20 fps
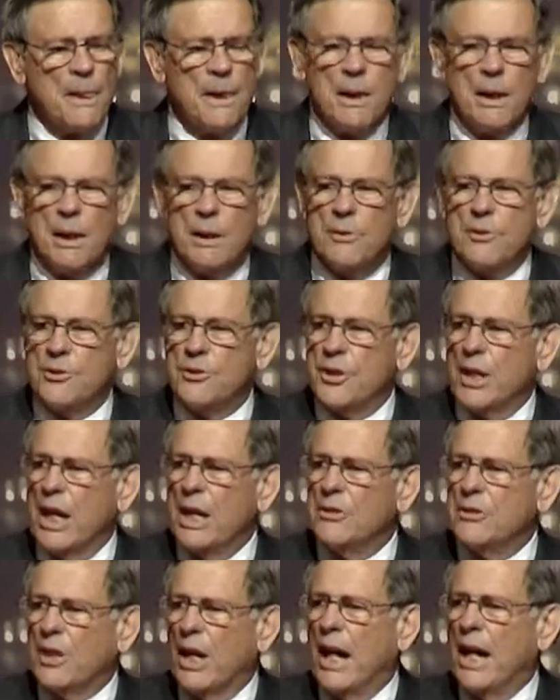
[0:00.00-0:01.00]
The
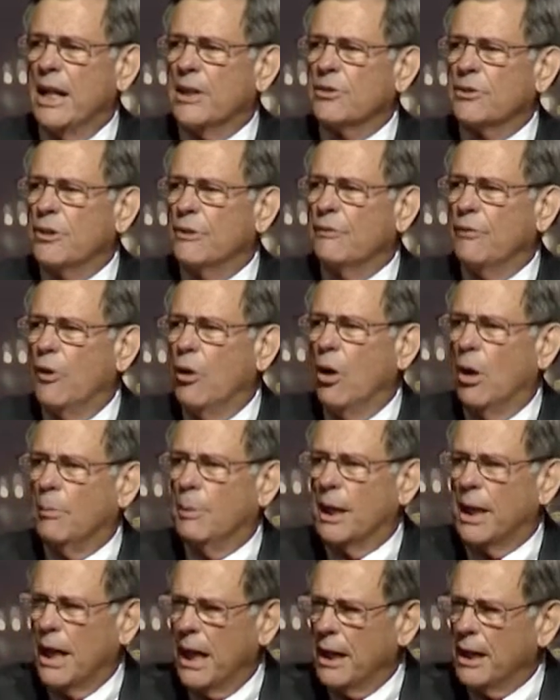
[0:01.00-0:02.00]
judge asked the
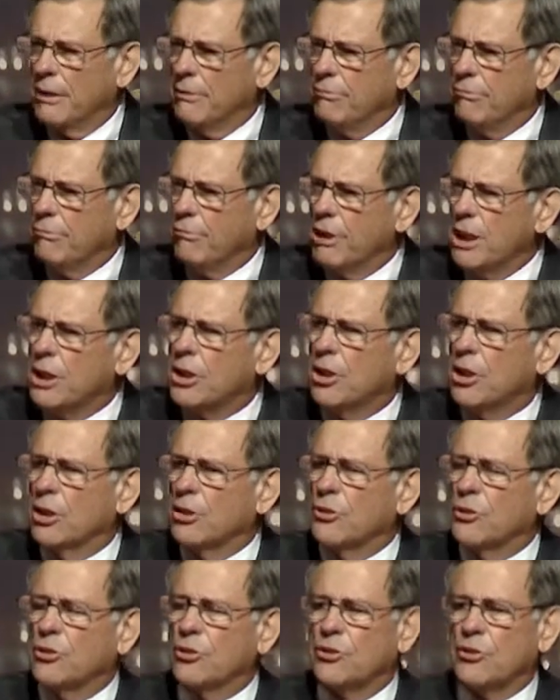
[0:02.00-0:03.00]
foreman had he
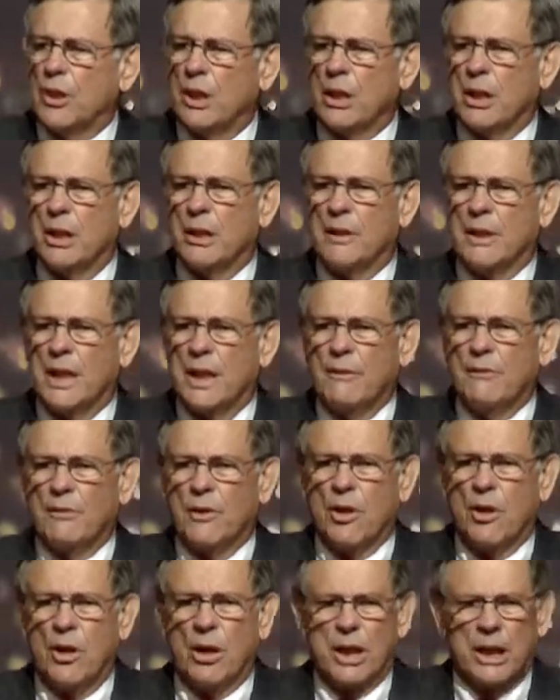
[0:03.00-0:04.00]
reconsidered their
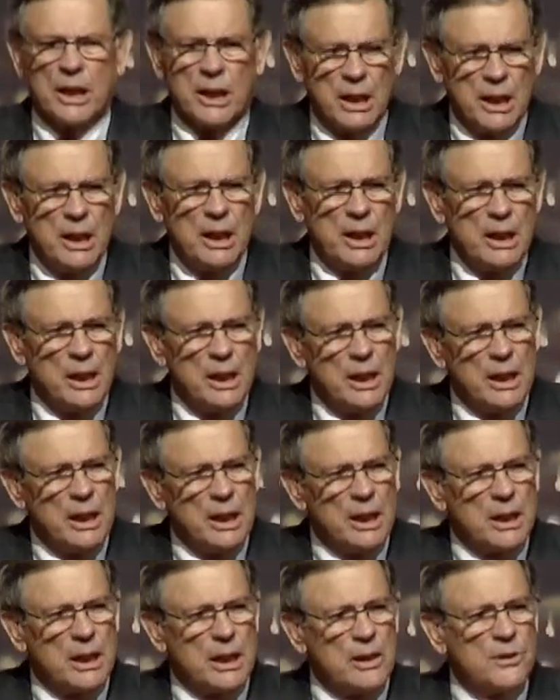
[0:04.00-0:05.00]
verdict,
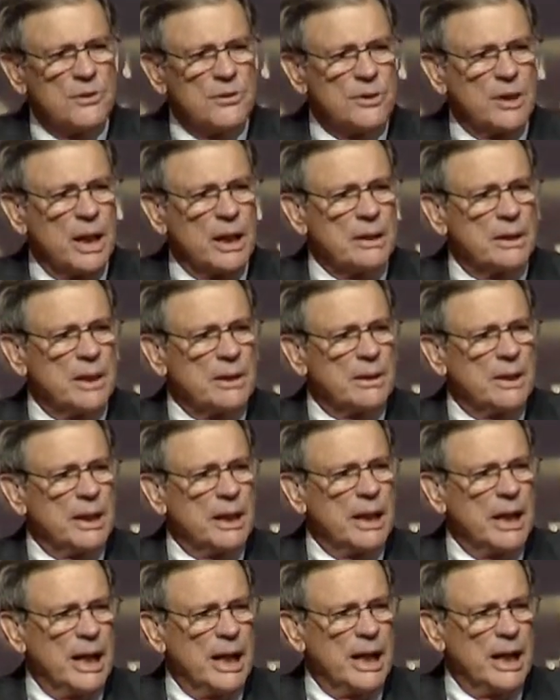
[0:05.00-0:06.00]
and he said that
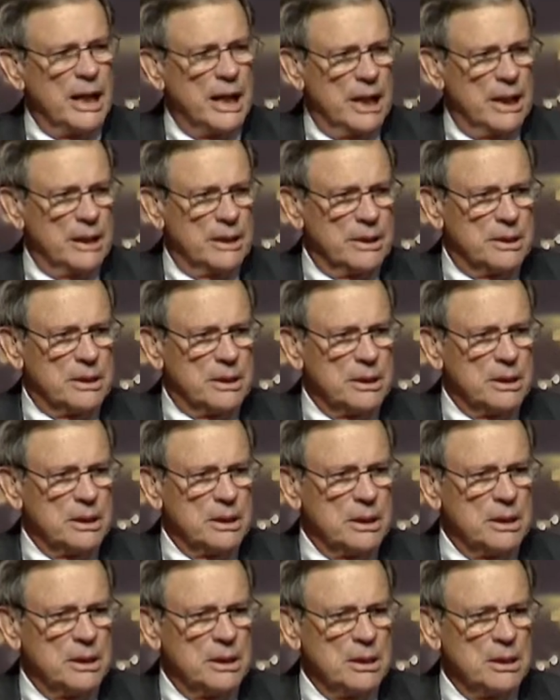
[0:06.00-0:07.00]
they had.
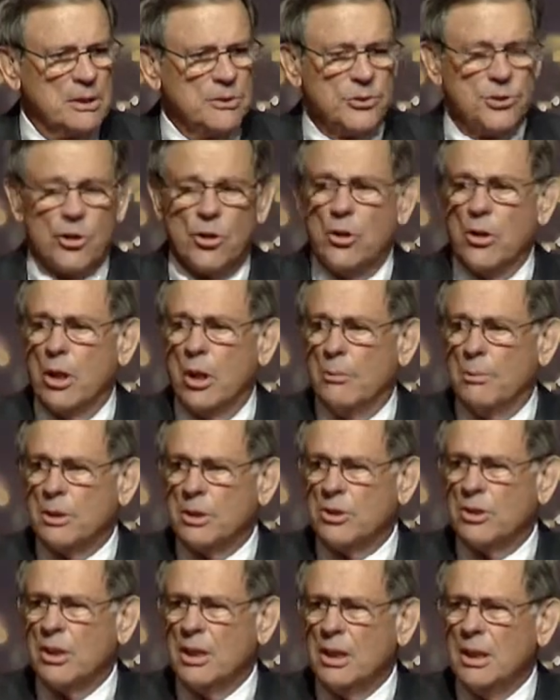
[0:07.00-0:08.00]
The jury
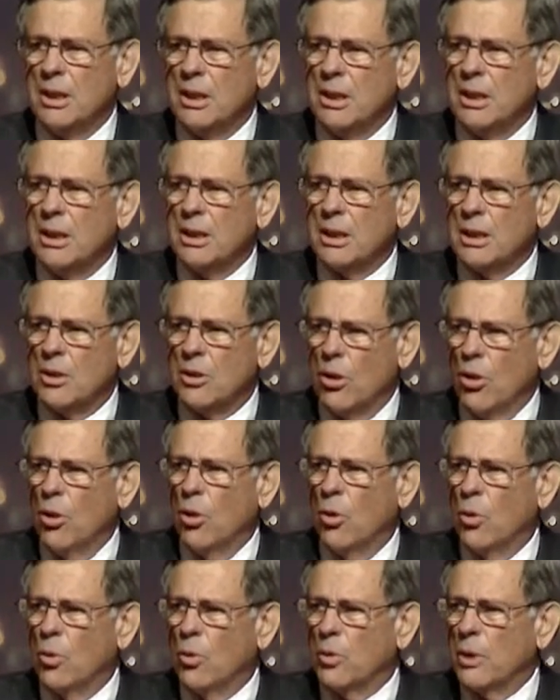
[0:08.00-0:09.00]
was
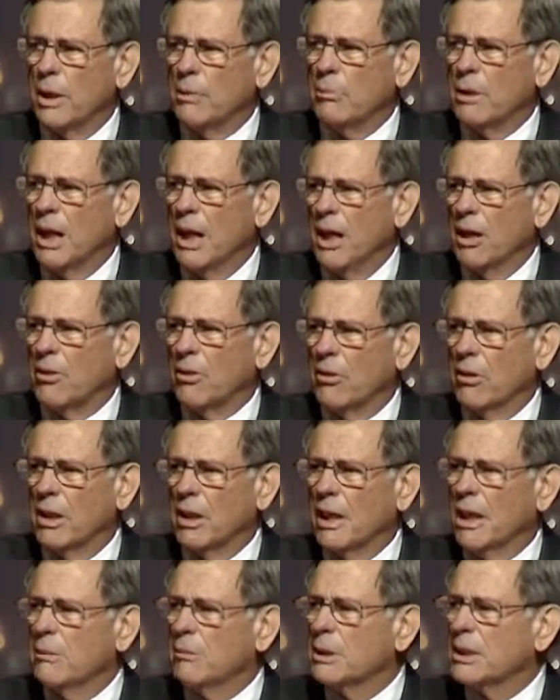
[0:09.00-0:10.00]
cold, they were
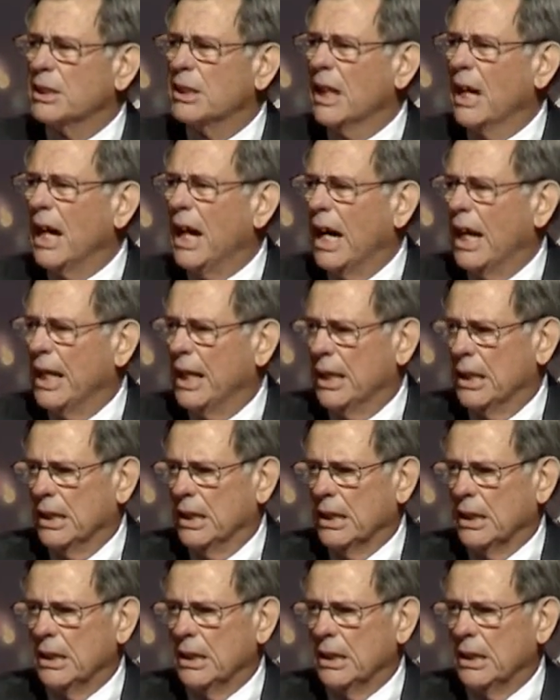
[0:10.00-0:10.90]
hungry, they were tired,